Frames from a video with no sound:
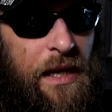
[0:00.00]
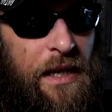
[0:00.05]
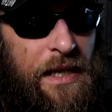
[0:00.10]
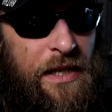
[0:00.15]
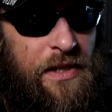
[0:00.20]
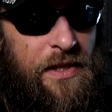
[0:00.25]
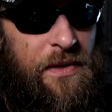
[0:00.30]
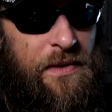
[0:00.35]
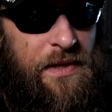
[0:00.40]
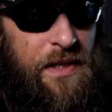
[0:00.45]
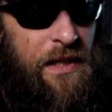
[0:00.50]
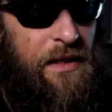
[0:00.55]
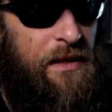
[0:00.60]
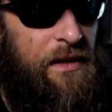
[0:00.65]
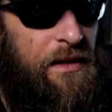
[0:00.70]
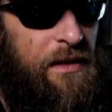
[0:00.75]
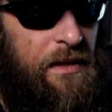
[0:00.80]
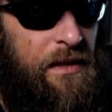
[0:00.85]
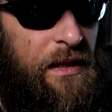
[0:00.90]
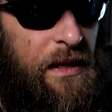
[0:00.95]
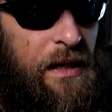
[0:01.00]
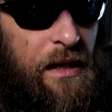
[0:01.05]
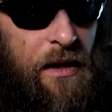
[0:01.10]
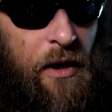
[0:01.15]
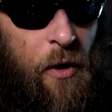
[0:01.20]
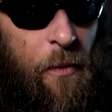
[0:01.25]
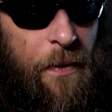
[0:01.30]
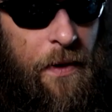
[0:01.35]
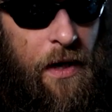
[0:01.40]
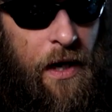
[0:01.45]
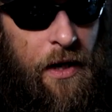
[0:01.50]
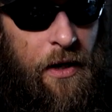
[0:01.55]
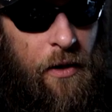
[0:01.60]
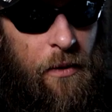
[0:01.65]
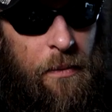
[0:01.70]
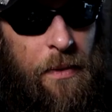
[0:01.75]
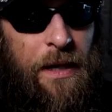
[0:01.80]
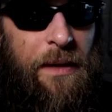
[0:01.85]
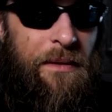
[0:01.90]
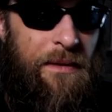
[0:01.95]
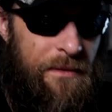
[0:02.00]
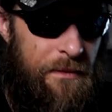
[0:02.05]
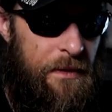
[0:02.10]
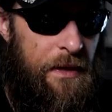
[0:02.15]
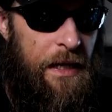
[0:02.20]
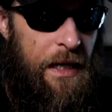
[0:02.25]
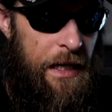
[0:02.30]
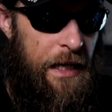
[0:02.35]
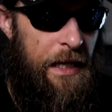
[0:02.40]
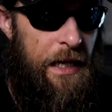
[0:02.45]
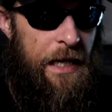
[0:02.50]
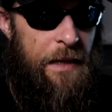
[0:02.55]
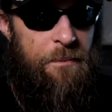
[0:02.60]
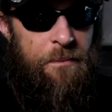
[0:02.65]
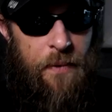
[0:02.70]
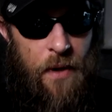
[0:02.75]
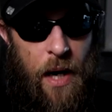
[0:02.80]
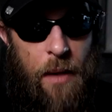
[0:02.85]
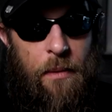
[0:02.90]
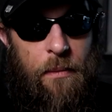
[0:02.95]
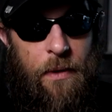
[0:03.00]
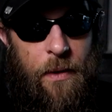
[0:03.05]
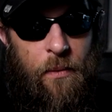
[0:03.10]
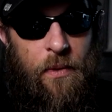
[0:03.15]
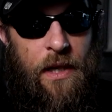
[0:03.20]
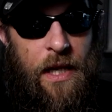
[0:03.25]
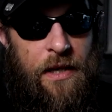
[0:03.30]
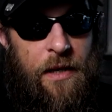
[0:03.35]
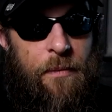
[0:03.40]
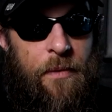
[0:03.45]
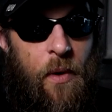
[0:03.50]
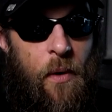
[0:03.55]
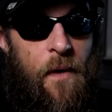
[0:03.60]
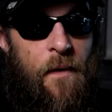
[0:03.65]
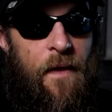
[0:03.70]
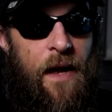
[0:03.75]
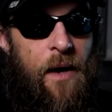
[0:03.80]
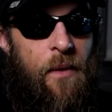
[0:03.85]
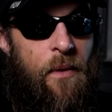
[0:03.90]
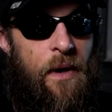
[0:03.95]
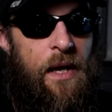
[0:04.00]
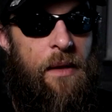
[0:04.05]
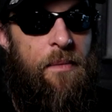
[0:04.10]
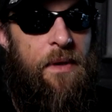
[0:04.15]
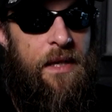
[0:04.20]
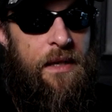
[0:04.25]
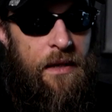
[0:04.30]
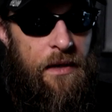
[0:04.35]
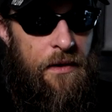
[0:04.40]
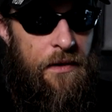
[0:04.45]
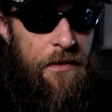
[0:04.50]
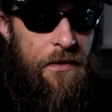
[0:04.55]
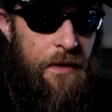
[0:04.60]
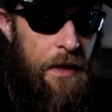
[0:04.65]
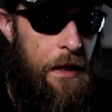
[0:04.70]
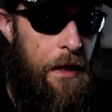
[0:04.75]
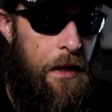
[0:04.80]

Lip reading: is using OpenAuto. But it probably will end up going that way, because